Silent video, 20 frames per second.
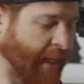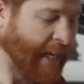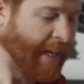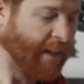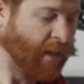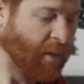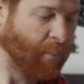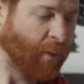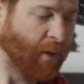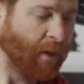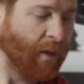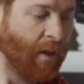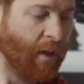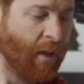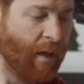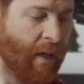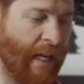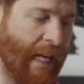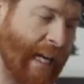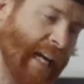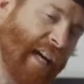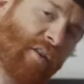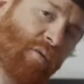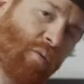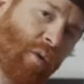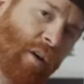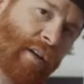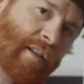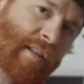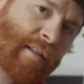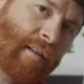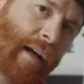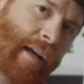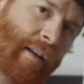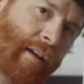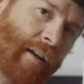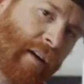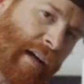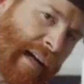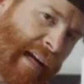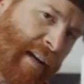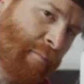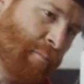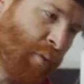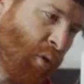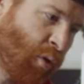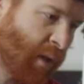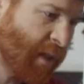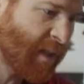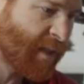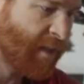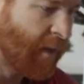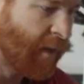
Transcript: the caliper inward slightly or inboard